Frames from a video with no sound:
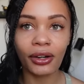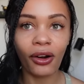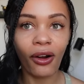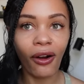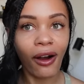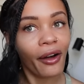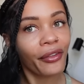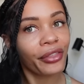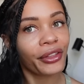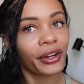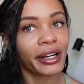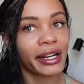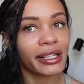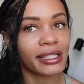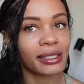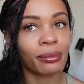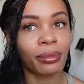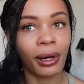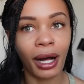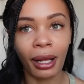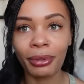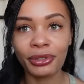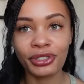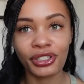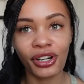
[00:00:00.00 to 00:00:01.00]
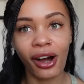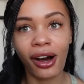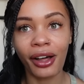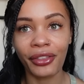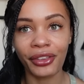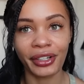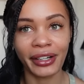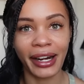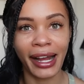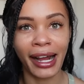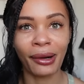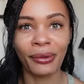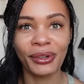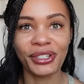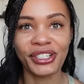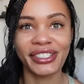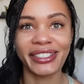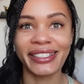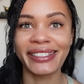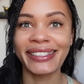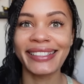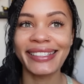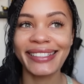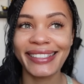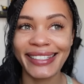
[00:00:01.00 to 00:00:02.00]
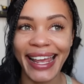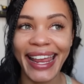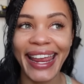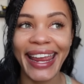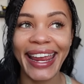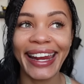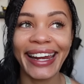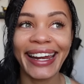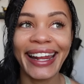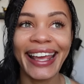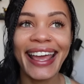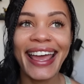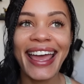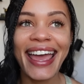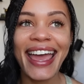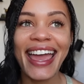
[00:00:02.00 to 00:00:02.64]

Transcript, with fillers: an author. He's a published author now, which is insane.